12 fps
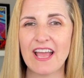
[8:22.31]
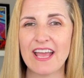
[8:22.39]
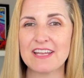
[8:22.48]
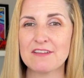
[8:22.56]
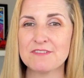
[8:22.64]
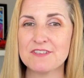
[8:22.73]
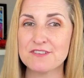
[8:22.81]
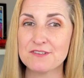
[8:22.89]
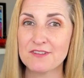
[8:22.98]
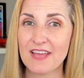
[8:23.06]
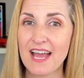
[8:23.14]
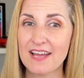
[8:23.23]
And if you do
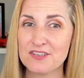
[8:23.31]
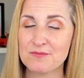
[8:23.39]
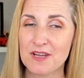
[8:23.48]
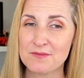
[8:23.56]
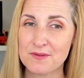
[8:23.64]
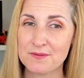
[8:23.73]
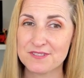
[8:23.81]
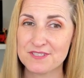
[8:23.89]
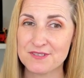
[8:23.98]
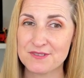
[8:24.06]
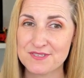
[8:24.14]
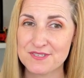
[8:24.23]
that, you might be able to
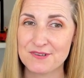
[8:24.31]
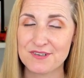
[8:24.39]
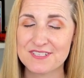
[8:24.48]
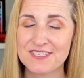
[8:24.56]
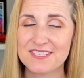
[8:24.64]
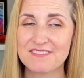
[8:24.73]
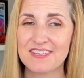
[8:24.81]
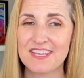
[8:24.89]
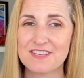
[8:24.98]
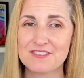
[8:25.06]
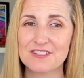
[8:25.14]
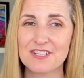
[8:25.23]
use your Disney
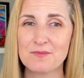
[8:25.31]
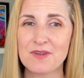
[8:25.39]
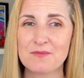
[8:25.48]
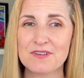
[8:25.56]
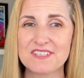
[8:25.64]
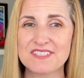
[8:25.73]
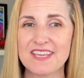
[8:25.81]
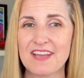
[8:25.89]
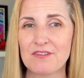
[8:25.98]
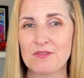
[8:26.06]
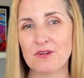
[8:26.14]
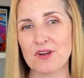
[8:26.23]
Vacation Club member
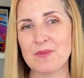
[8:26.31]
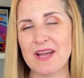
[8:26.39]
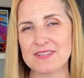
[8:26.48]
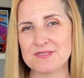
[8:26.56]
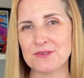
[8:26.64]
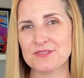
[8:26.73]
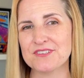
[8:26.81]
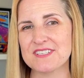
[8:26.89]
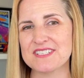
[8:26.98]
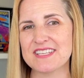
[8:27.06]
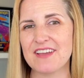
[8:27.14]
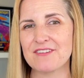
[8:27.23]
discount or a pass holder
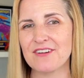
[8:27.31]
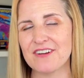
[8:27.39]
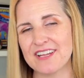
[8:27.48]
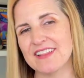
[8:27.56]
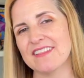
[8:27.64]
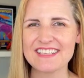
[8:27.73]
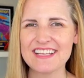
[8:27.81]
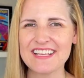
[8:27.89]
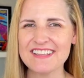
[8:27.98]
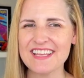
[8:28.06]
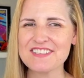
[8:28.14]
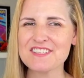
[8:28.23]
discount on it there.
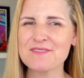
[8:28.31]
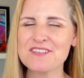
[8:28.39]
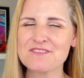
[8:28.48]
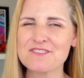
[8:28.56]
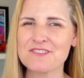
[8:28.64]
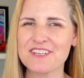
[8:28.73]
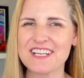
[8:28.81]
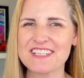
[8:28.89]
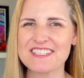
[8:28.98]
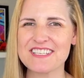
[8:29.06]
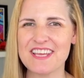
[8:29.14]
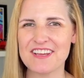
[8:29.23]
Thanks so much for joining
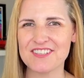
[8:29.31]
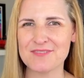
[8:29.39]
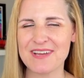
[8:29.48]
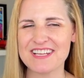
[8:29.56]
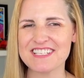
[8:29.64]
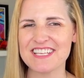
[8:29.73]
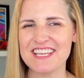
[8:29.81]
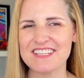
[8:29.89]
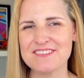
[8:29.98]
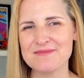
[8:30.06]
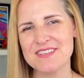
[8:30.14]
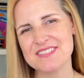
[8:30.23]
us today on The Magic in
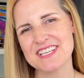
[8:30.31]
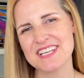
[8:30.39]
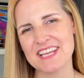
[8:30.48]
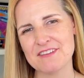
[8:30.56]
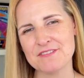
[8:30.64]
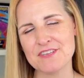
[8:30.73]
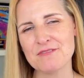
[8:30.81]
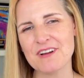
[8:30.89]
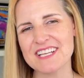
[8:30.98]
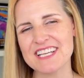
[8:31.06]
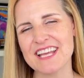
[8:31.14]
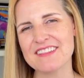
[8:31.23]
the Music. If you want
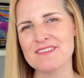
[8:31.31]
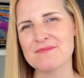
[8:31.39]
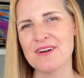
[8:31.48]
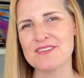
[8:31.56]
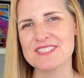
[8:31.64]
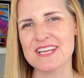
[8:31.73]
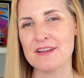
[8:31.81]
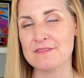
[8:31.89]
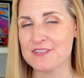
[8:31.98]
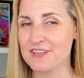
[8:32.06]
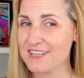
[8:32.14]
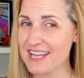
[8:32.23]
to get the most out of
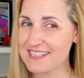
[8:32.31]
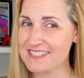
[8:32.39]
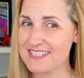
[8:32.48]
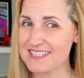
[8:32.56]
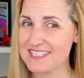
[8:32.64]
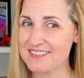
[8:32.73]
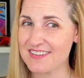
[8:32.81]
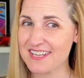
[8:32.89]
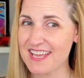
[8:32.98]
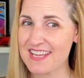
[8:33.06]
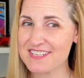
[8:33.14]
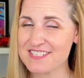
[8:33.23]
your next Disney
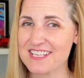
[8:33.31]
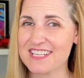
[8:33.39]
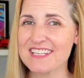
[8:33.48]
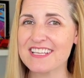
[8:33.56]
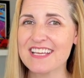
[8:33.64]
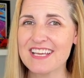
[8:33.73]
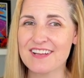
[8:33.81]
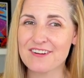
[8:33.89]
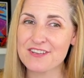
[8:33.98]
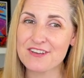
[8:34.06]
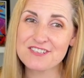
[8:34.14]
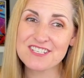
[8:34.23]
vacation, or
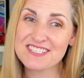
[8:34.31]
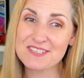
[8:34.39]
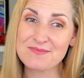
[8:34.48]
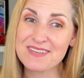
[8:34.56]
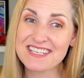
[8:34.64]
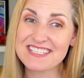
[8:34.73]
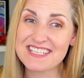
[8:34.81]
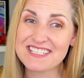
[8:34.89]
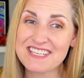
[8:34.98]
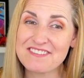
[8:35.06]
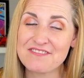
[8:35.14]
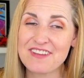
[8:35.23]
you're just a big
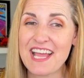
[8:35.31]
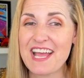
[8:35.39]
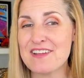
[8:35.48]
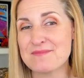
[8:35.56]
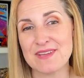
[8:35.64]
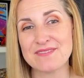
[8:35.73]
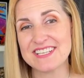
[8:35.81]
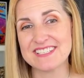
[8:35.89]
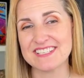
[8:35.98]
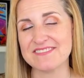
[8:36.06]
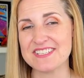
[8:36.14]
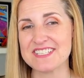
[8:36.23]
Disney fan, maybe a
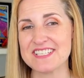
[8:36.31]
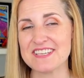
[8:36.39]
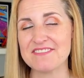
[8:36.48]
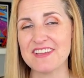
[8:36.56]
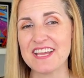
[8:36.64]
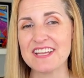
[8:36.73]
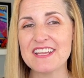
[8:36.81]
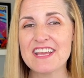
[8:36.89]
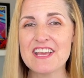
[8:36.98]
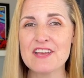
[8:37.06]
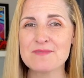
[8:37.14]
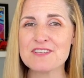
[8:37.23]
DVC fan,
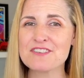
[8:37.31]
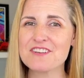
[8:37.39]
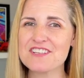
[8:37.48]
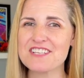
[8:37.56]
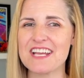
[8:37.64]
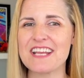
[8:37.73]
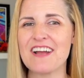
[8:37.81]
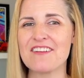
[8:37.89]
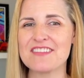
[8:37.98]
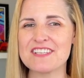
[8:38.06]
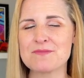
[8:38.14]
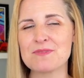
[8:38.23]
be sure to check out
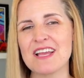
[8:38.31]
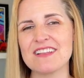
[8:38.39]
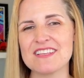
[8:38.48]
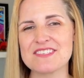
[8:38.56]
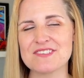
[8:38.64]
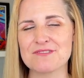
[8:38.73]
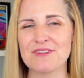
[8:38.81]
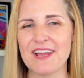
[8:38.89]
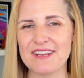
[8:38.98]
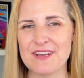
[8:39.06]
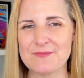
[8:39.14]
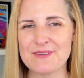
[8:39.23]
this playlist right
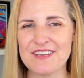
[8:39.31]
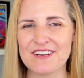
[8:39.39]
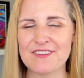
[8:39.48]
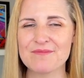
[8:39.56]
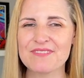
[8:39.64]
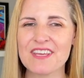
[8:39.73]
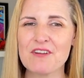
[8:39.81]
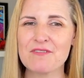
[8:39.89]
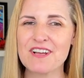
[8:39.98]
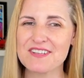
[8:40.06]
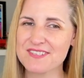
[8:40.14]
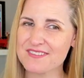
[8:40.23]
up here. We
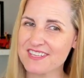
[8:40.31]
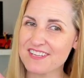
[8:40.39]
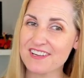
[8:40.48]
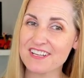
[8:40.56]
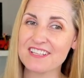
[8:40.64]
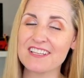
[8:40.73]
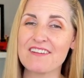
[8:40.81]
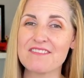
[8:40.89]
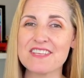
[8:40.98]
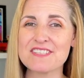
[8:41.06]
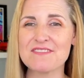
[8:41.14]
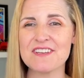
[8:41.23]
also think you're going to love
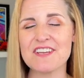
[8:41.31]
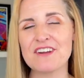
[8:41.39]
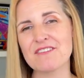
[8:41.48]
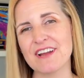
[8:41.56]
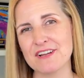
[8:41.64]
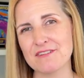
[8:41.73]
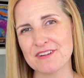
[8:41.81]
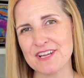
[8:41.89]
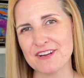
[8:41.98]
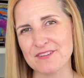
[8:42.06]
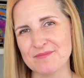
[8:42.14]
this video right over here.